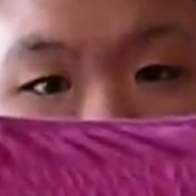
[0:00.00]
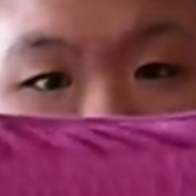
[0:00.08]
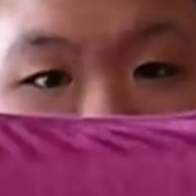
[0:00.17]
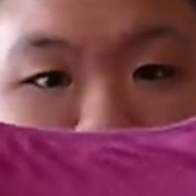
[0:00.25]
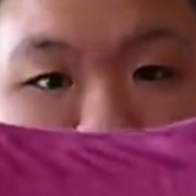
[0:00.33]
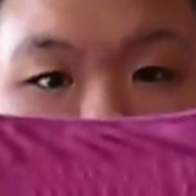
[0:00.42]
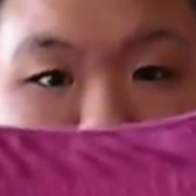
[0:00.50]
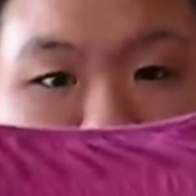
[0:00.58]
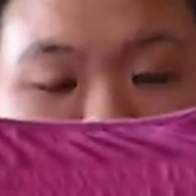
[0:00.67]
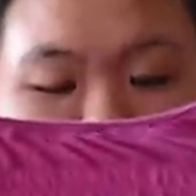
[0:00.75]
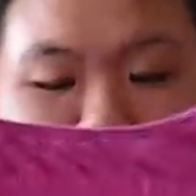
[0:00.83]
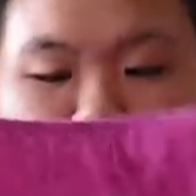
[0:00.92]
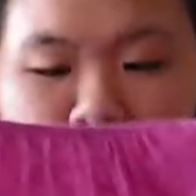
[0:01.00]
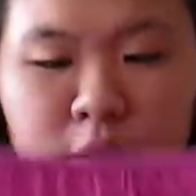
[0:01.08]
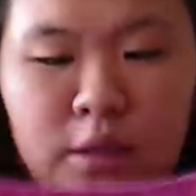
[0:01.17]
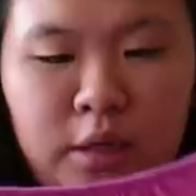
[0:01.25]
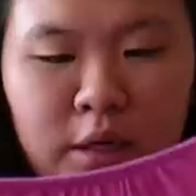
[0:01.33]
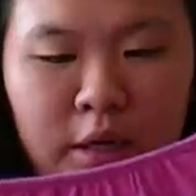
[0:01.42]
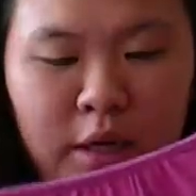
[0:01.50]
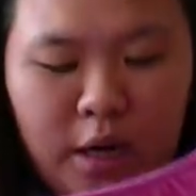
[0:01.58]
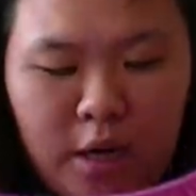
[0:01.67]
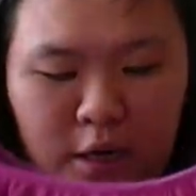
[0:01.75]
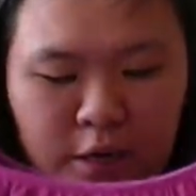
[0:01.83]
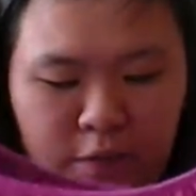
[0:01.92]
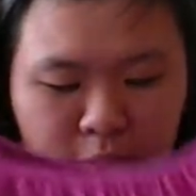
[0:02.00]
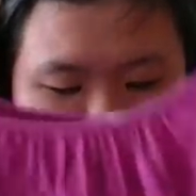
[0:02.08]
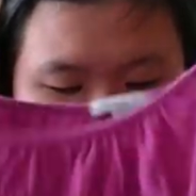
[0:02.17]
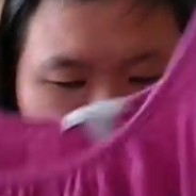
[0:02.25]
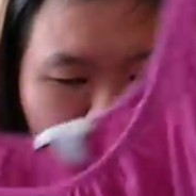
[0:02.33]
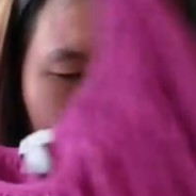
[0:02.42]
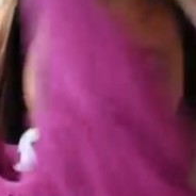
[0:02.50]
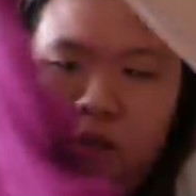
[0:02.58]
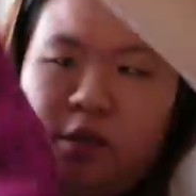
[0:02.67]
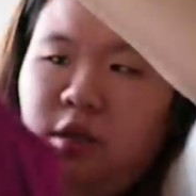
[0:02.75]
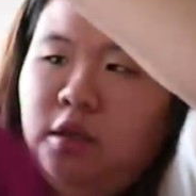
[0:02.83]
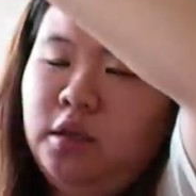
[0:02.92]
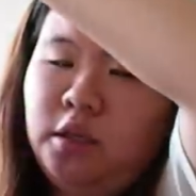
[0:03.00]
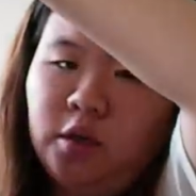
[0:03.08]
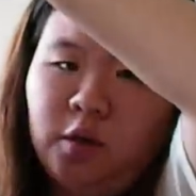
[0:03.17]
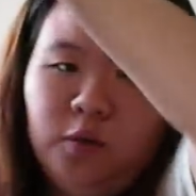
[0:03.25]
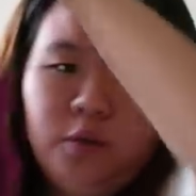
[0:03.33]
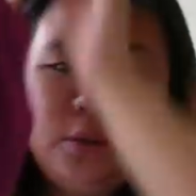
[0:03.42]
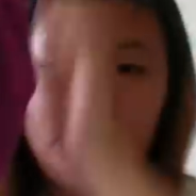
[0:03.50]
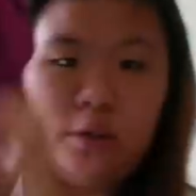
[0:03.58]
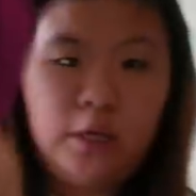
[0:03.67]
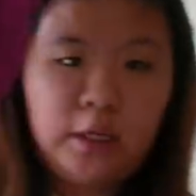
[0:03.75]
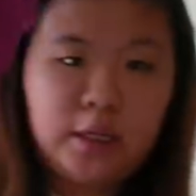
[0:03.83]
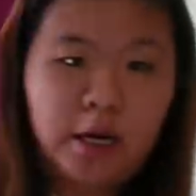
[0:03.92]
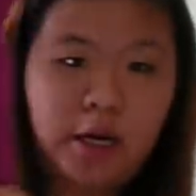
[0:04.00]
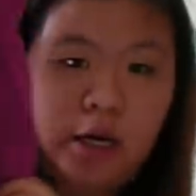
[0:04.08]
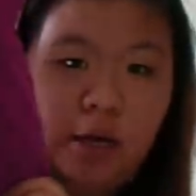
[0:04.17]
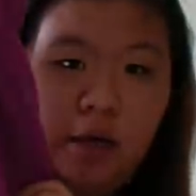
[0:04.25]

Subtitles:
middle of the bust, and then it goes like that